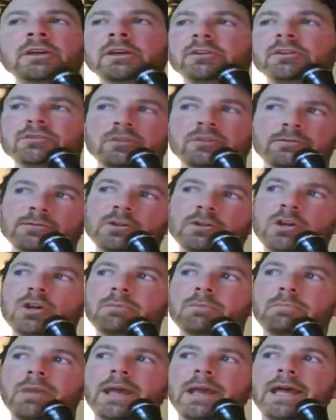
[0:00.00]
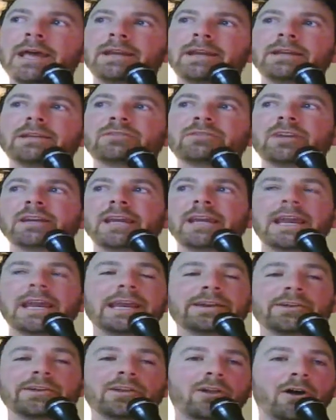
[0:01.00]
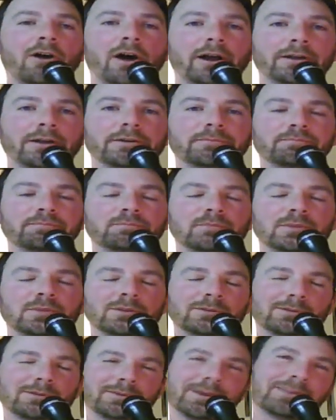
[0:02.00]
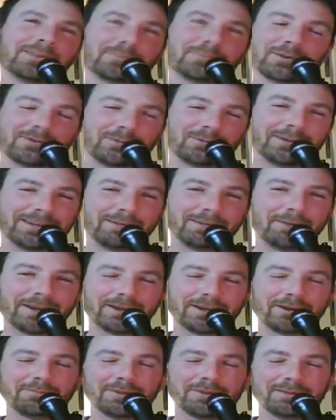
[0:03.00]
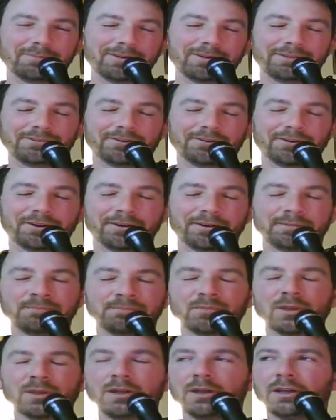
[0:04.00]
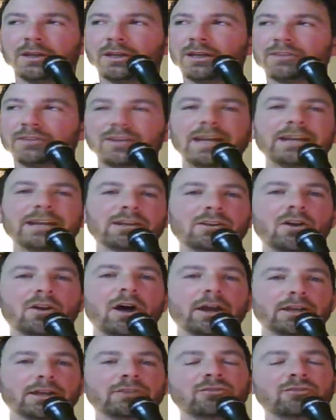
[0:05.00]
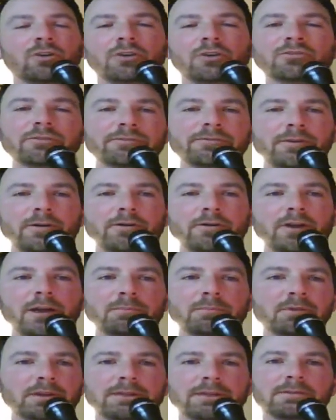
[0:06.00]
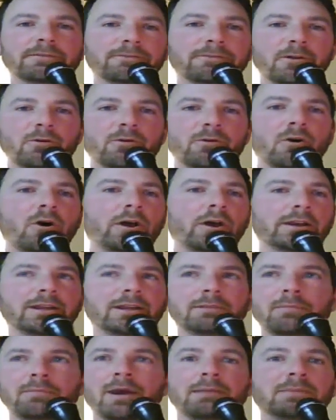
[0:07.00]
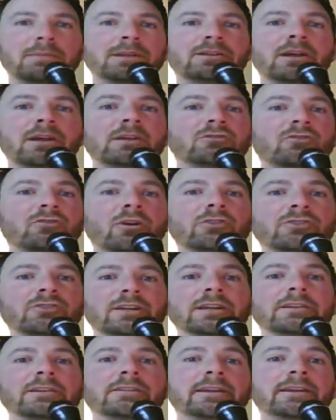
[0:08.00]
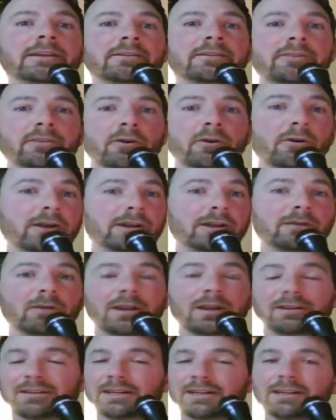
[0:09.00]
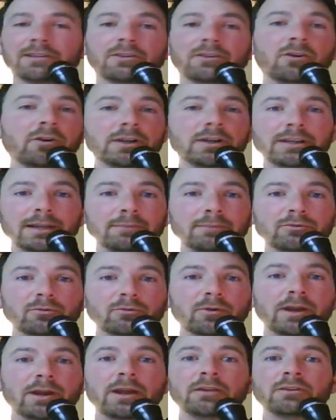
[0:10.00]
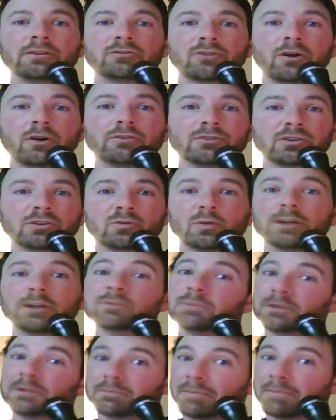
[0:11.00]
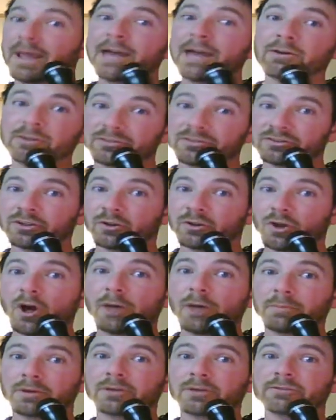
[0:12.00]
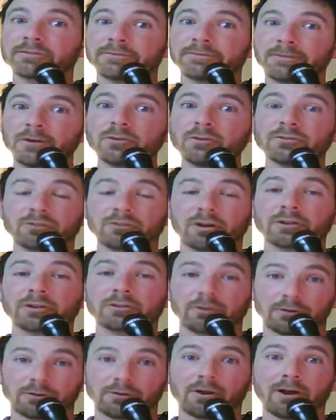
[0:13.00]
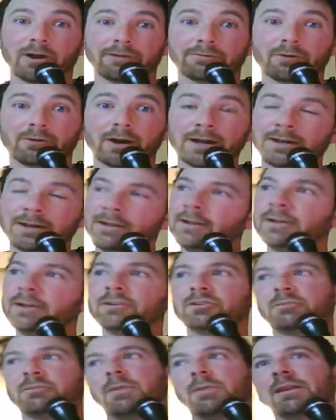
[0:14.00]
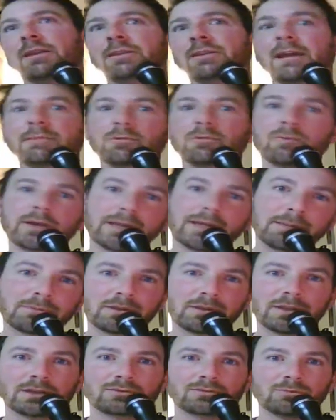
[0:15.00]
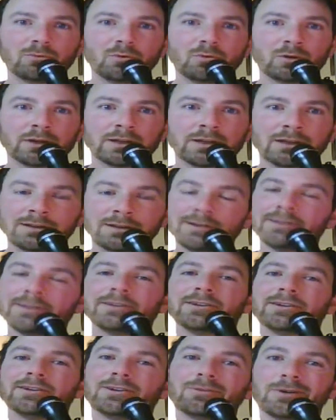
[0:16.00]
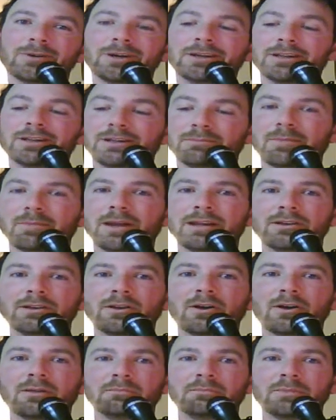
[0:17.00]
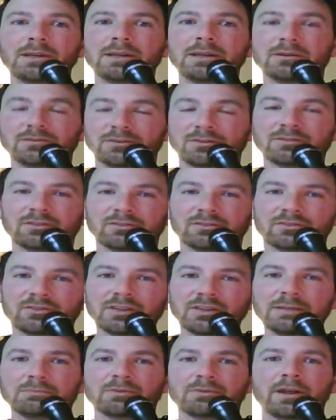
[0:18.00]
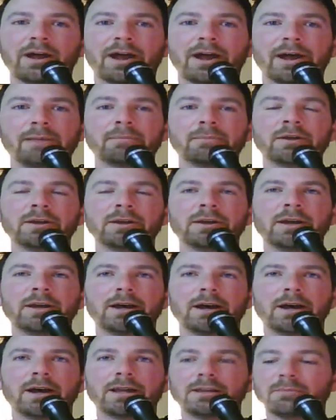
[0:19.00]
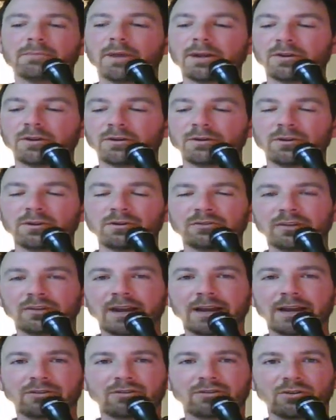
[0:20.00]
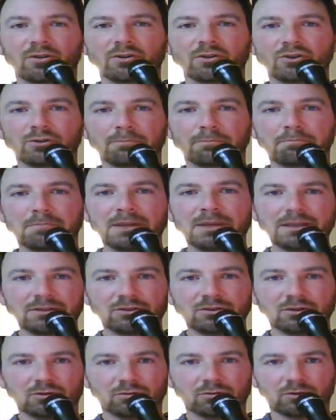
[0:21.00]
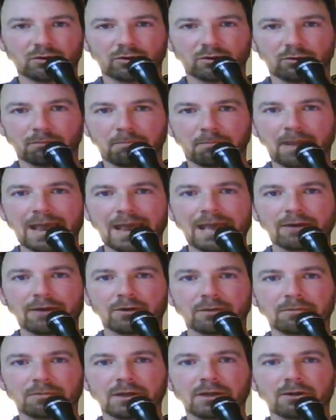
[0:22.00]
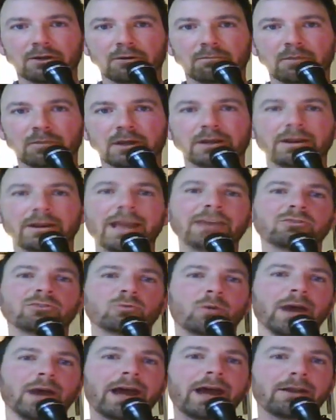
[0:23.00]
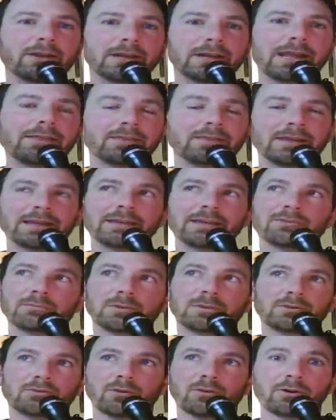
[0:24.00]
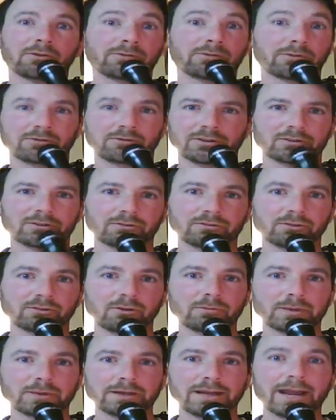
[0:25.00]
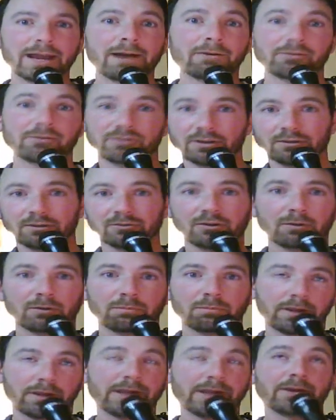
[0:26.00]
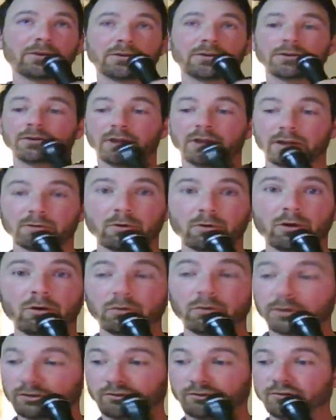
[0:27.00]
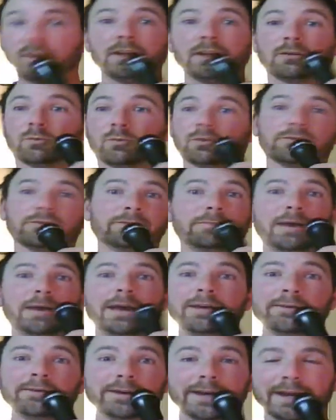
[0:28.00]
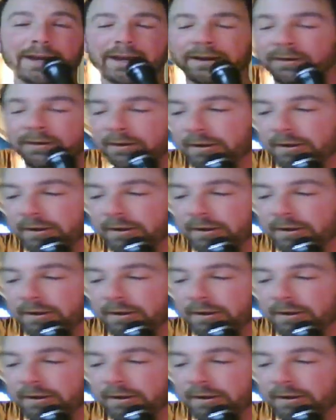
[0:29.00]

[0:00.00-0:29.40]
So if you go to bed and it's like 8 o'clock, that's because by the time I go to bed, believe it or not. It's 8 o'clock. You charge your phone up. You leave the phone on. It might be done charging at 10:30. At 10:30 comes around, the charging quits, but the battery's still on because the phone's not turned off, right? So by the time you wake up the next morning, you know what? It might not be, because it's in sleep time, you might not notice it actually on your menu, your old battery meter, but in actuality, that thing hasn't been charged for 6 or so many hours, and then you start playing on it. You're like, well, holy shit, where's the battery at?